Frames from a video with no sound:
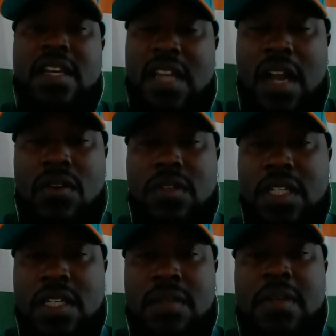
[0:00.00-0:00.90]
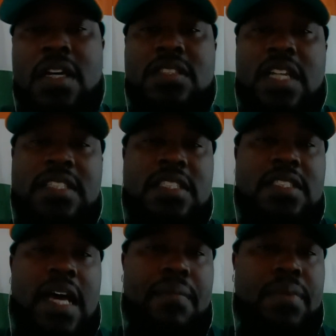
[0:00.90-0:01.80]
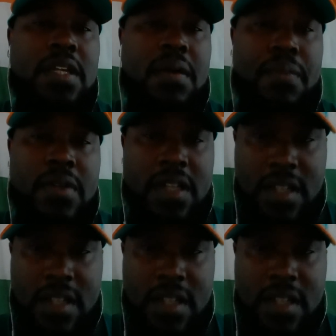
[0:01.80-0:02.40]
Not only them, so let's just not beat up on the